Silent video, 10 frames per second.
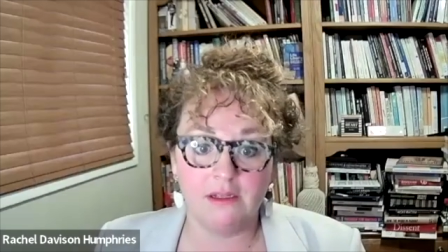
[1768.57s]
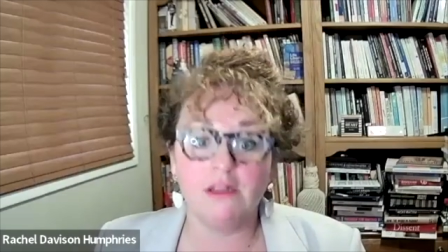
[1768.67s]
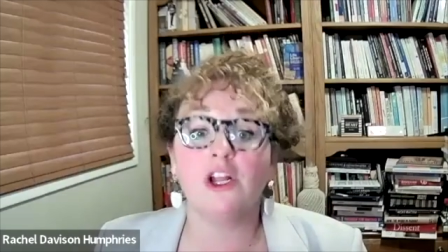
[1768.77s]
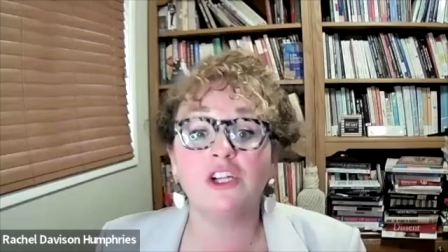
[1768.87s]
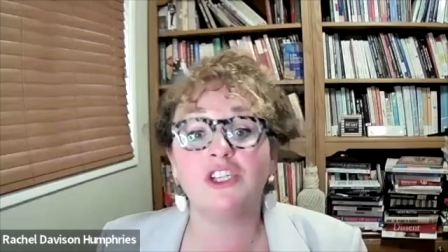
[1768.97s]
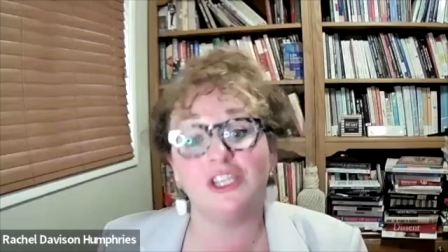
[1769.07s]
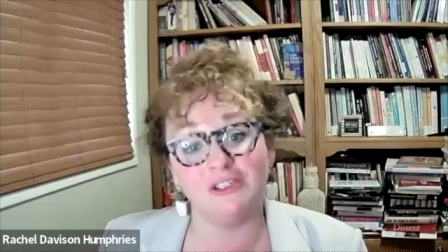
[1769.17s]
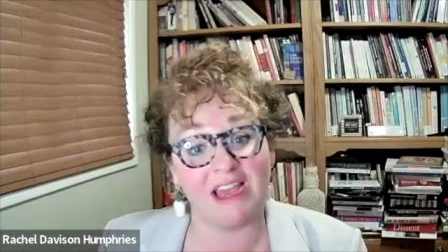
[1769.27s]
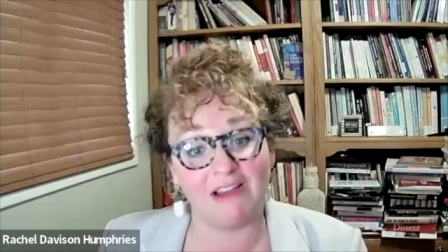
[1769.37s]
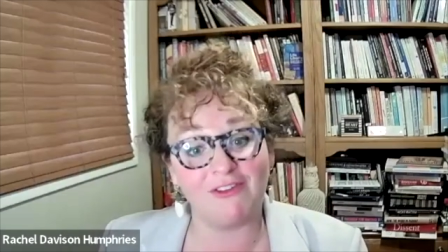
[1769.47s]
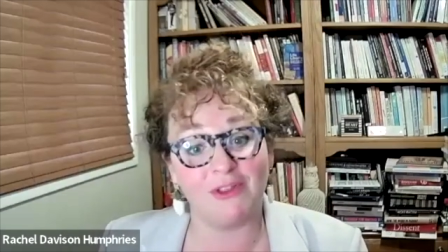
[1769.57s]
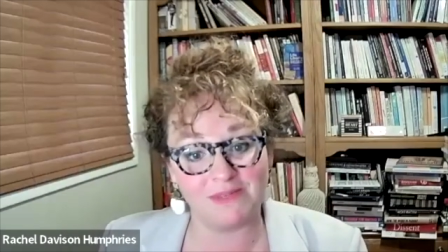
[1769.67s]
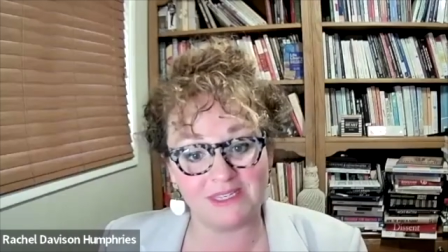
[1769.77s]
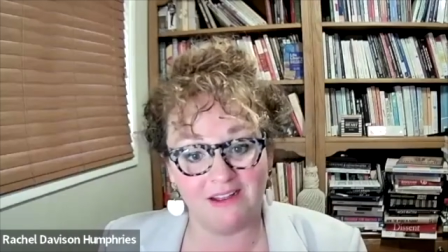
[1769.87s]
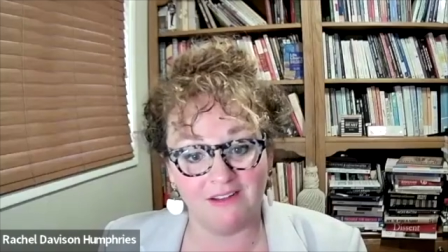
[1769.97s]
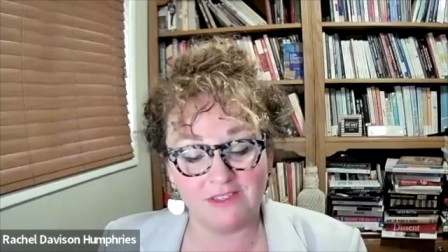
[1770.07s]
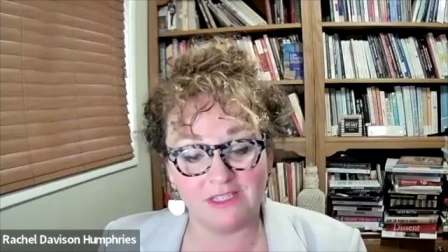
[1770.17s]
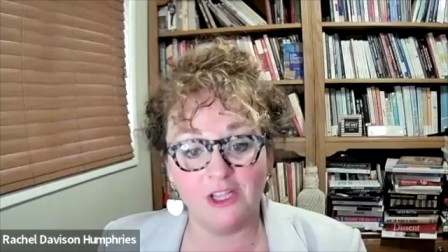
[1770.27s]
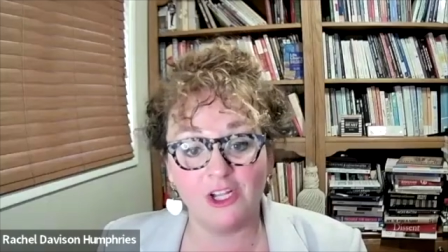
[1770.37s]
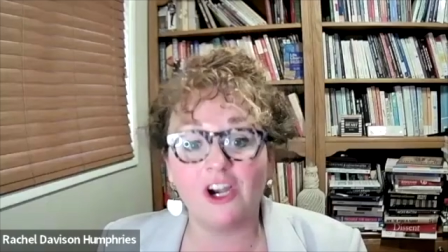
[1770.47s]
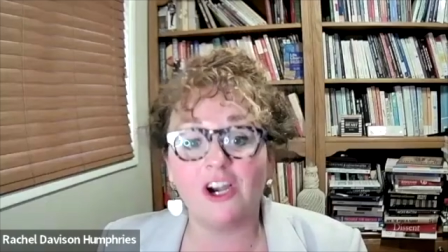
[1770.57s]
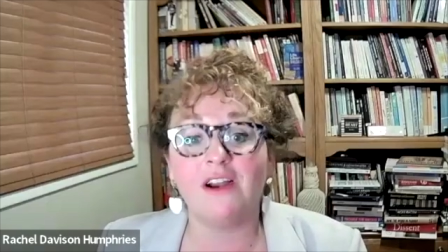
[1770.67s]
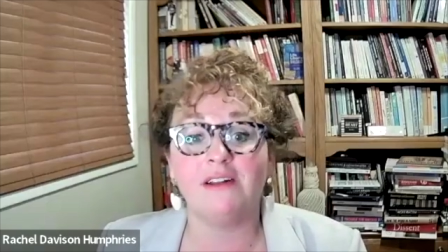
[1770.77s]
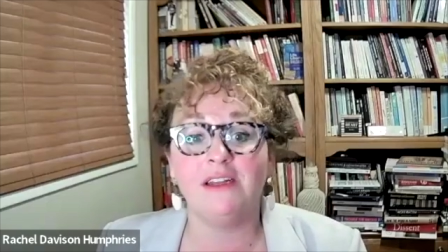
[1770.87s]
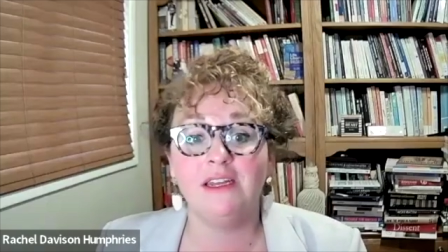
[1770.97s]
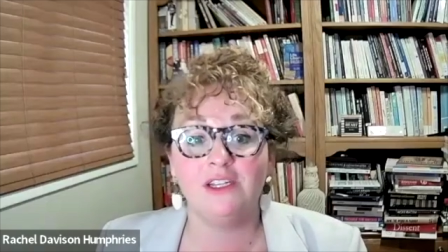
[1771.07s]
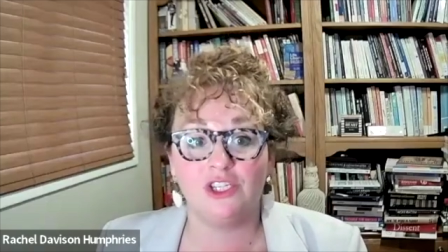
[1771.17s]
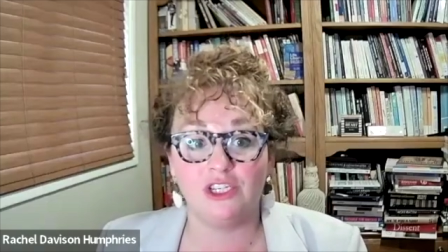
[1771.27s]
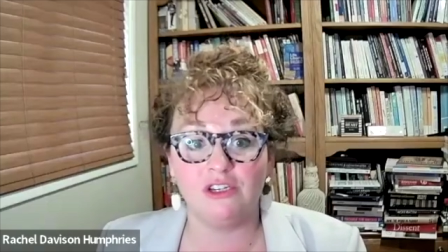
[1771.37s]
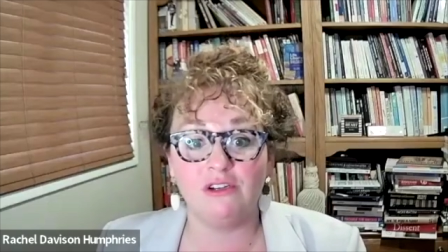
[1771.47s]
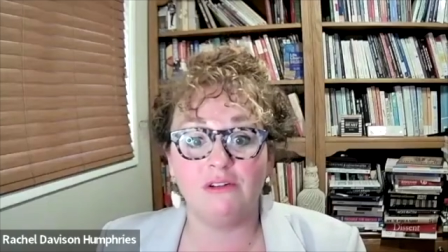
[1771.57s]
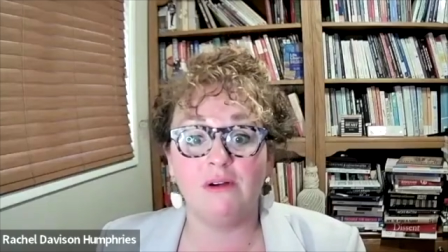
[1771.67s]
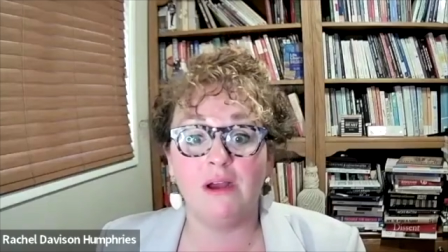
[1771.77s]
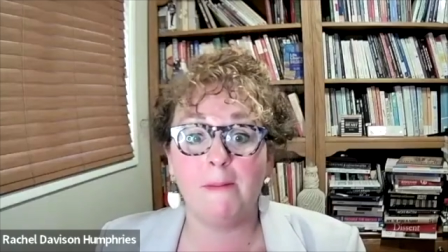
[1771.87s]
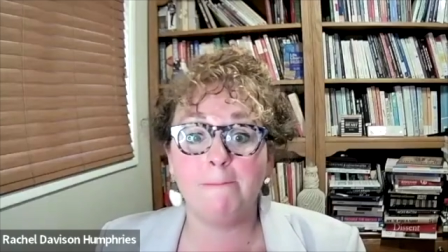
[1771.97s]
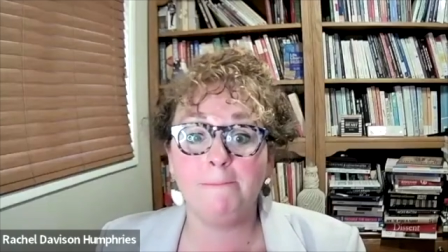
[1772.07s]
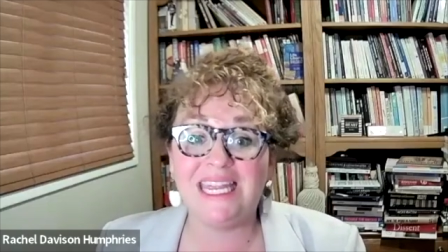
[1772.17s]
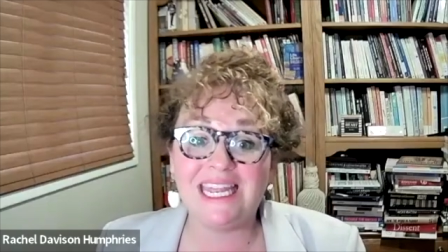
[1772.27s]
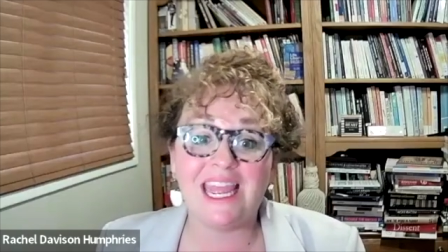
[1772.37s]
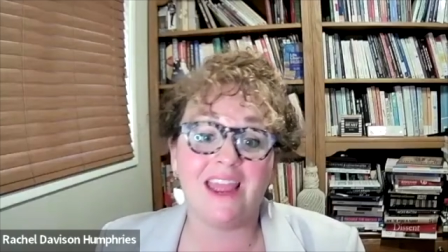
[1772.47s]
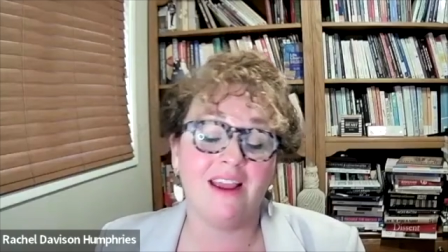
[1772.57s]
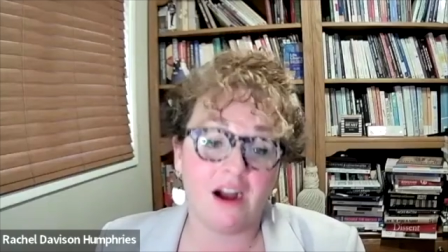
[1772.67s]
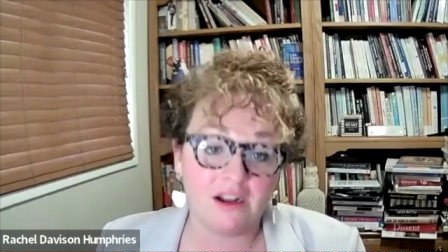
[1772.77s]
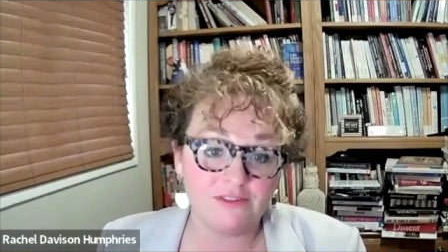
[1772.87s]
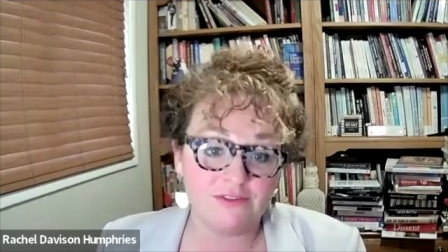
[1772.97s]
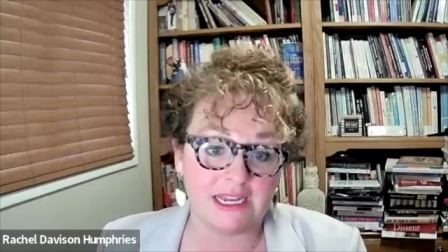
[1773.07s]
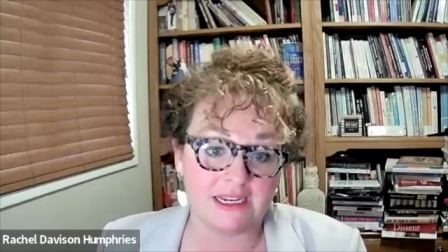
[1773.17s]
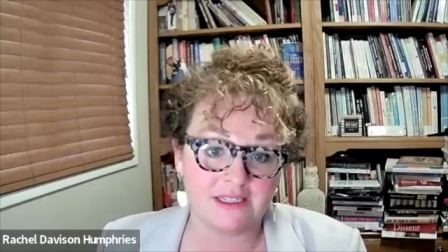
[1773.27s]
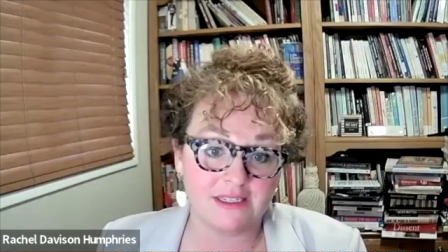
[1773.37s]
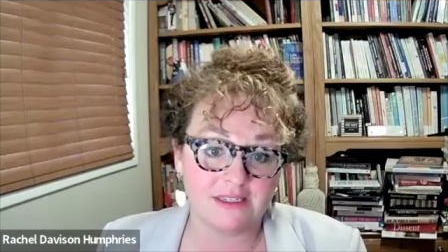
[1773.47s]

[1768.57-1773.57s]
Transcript: learn to do that for themselves, learn to mediate conflict.